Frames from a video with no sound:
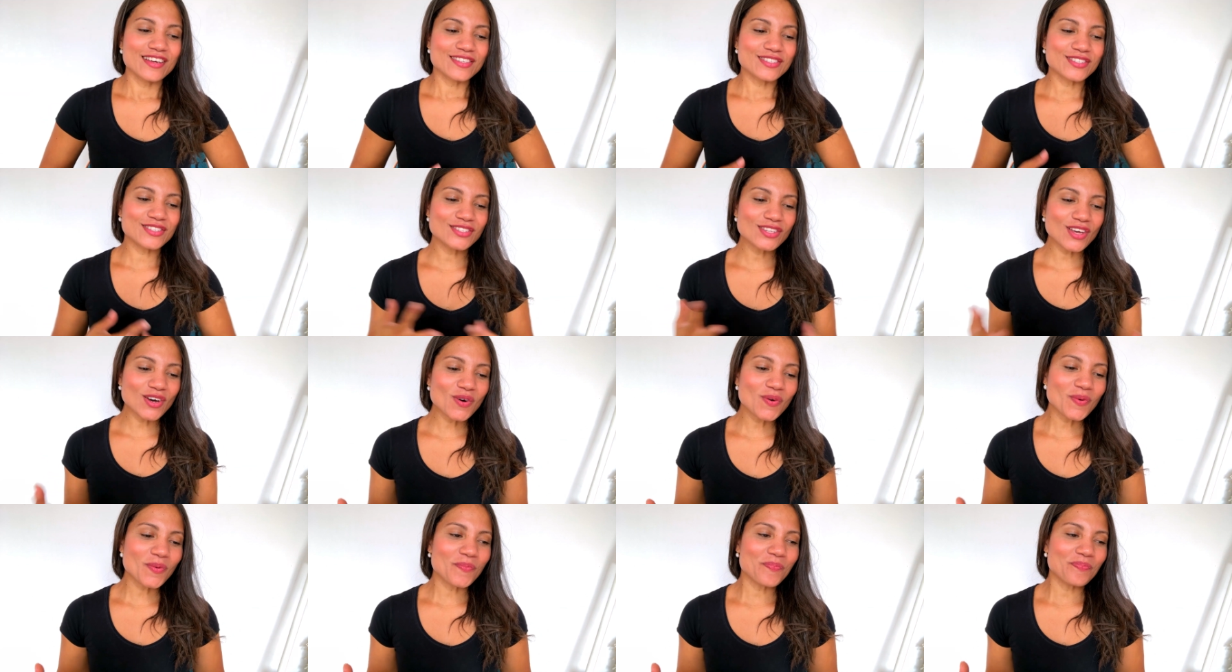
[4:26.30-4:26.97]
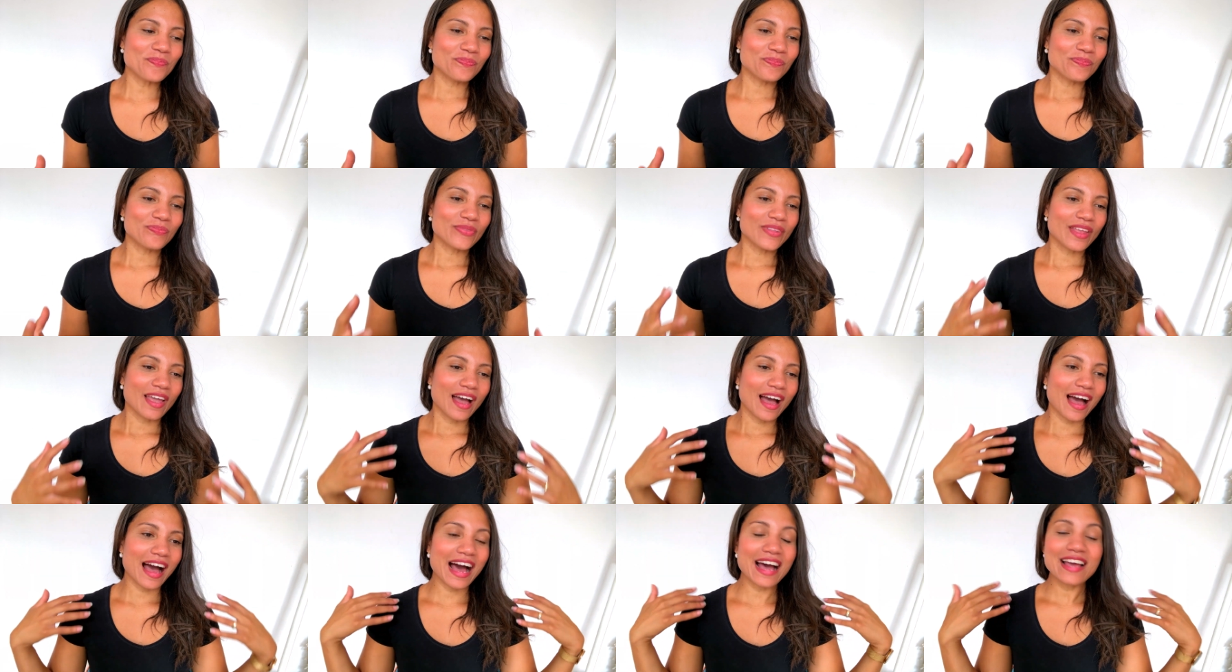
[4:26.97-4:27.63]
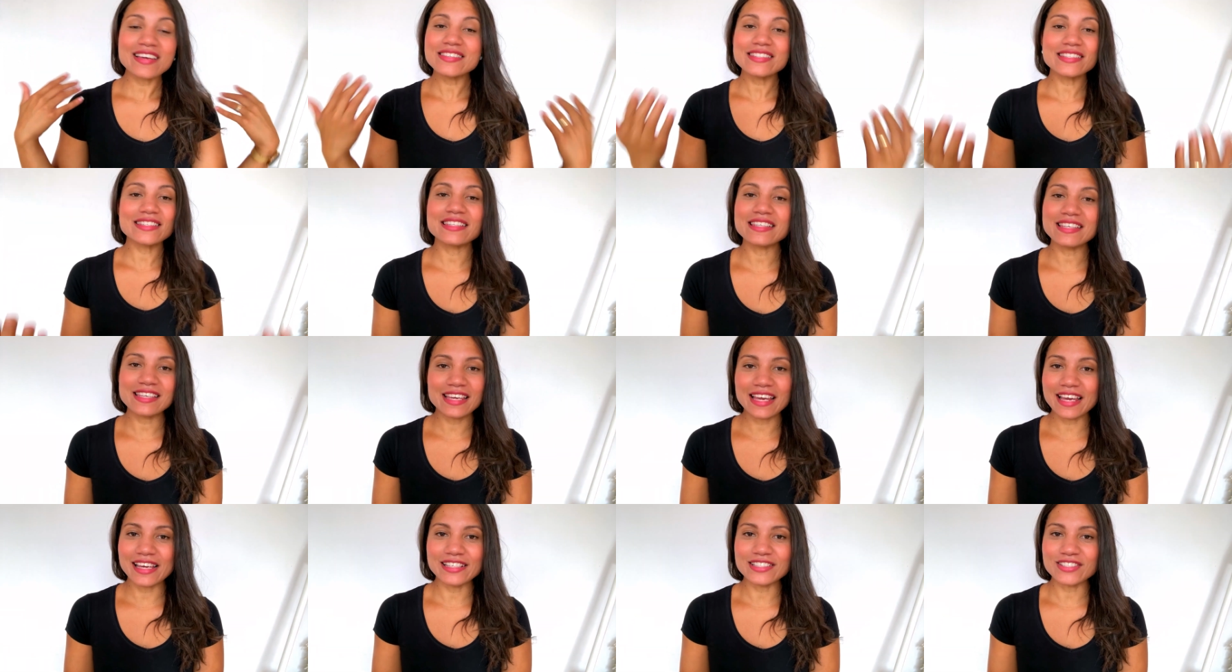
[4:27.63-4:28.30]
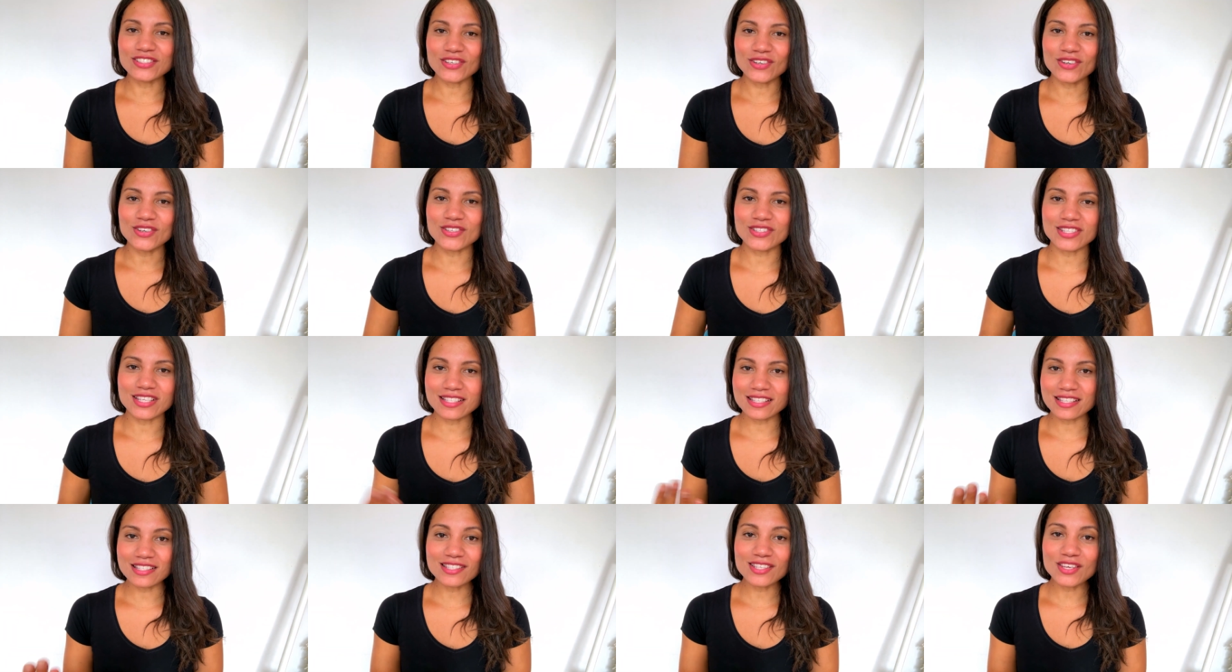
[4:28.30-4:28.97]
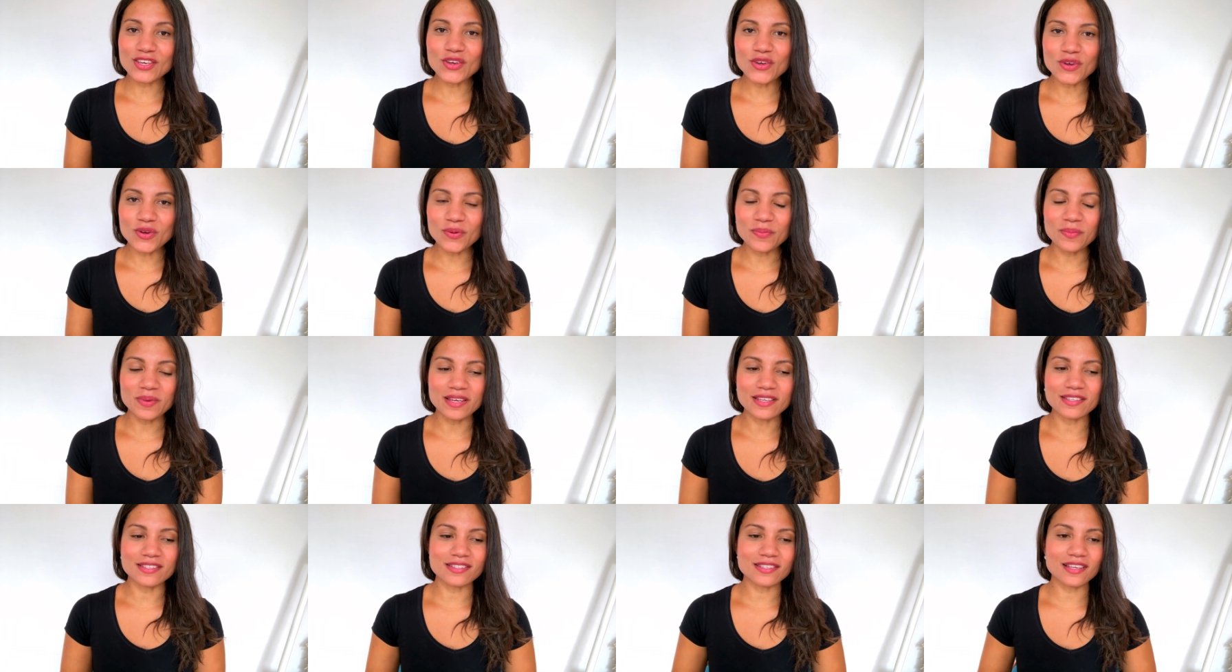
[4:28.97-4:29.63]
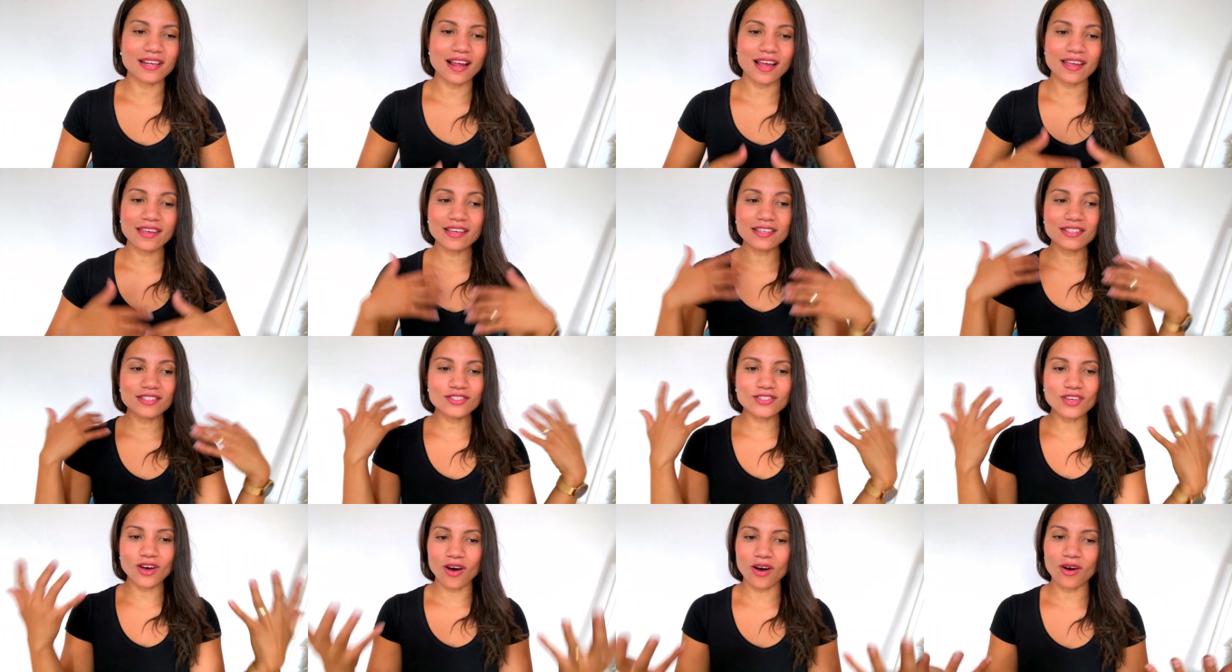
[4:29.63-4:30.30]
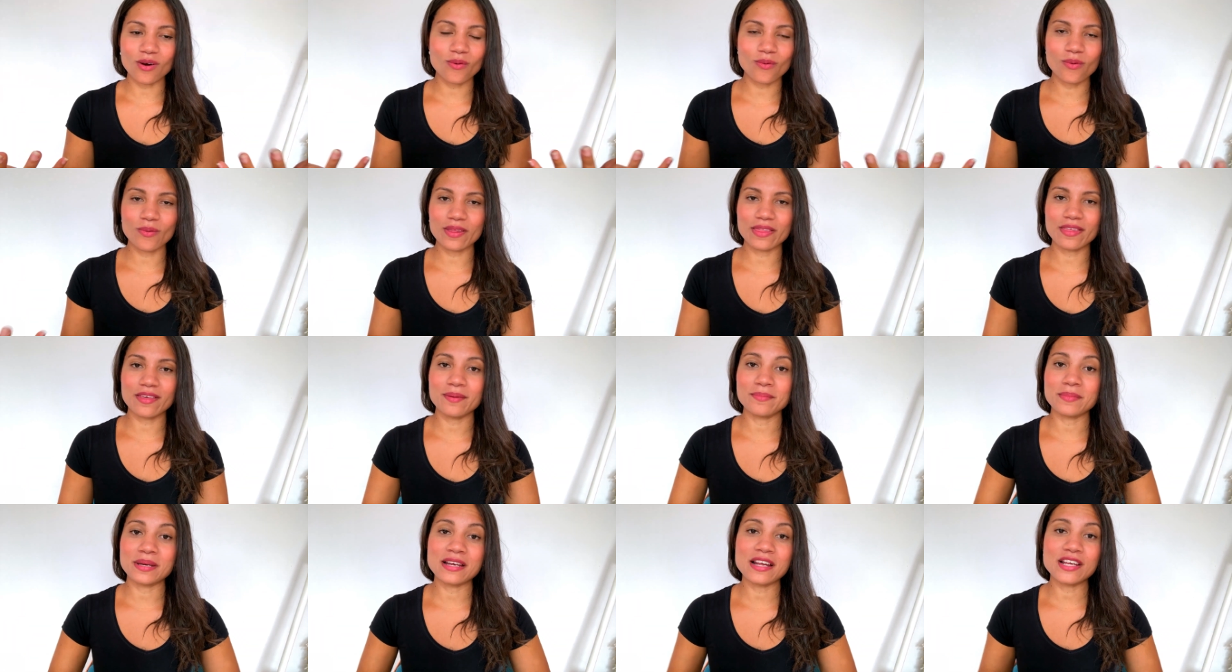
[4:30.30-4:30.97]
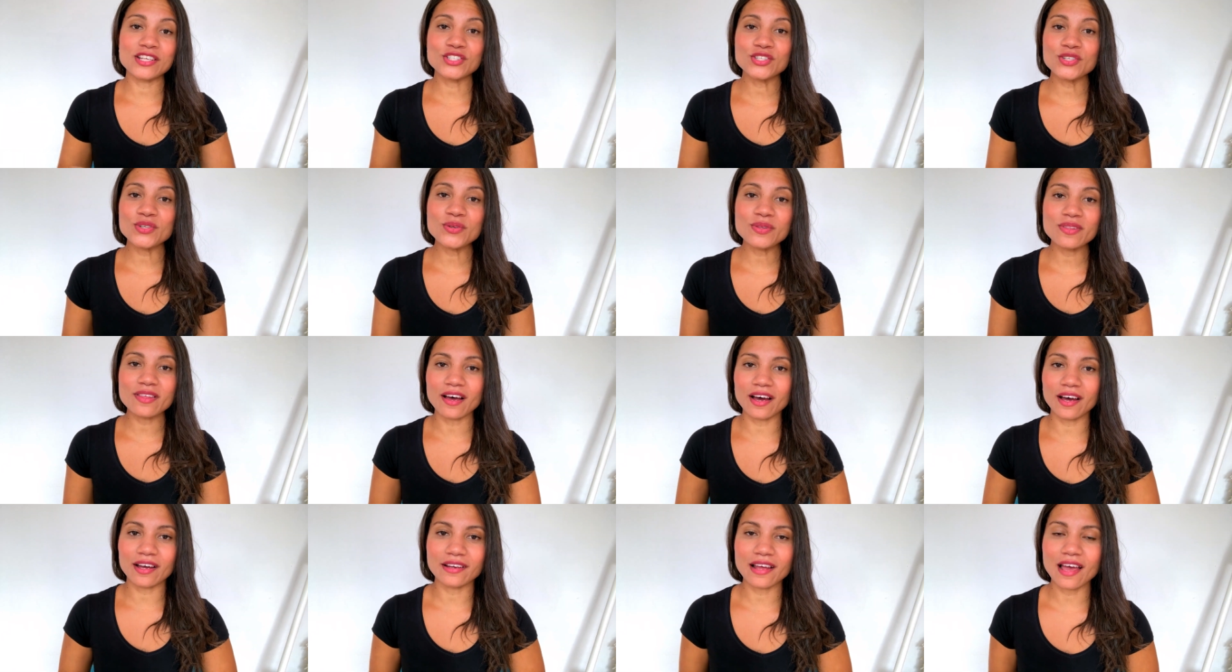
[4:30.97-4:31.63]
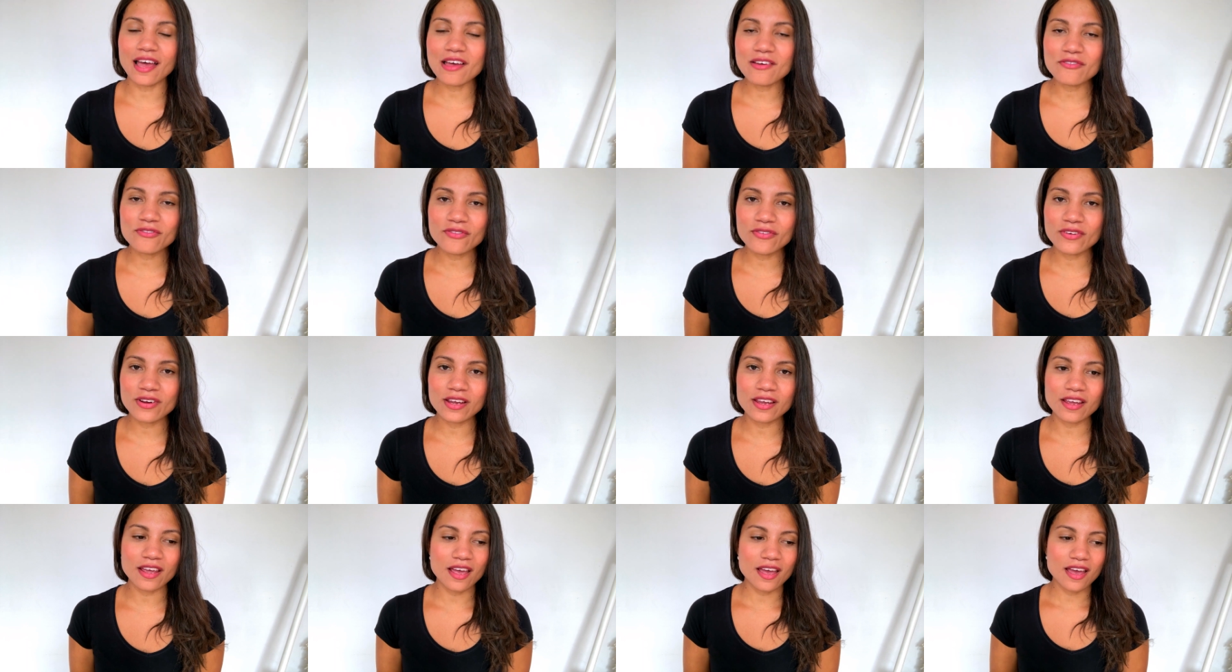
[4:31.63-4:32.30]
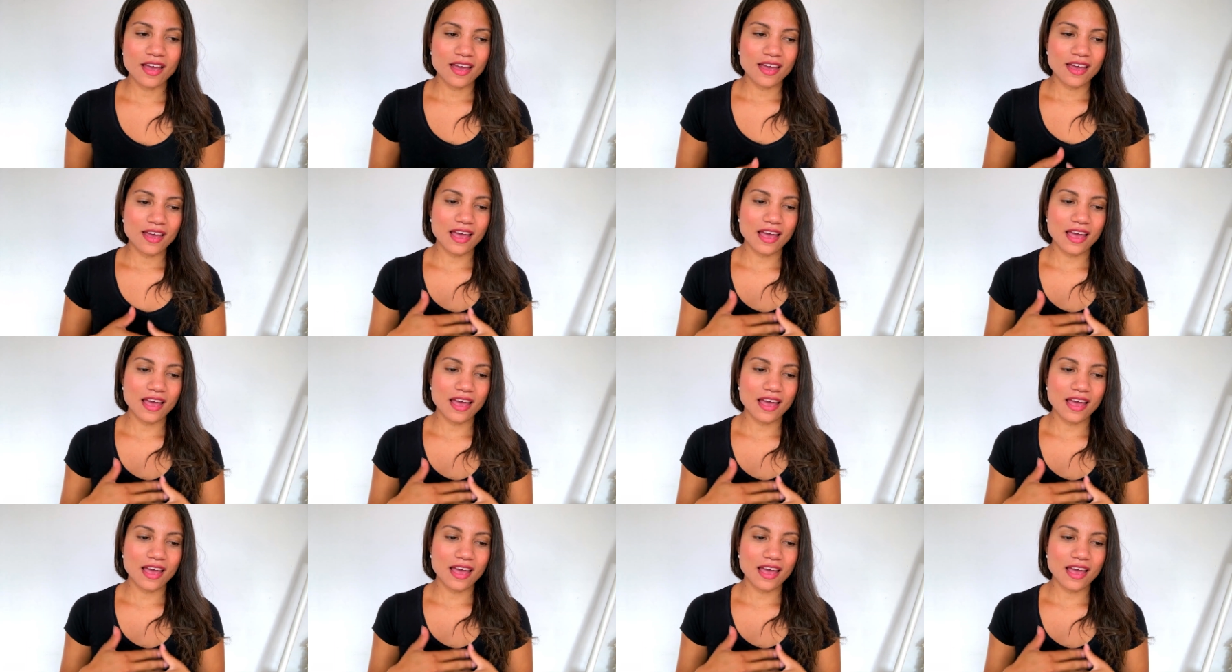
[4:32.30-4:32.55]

So I see angels as I see humans, and I can talk with them, and I do that every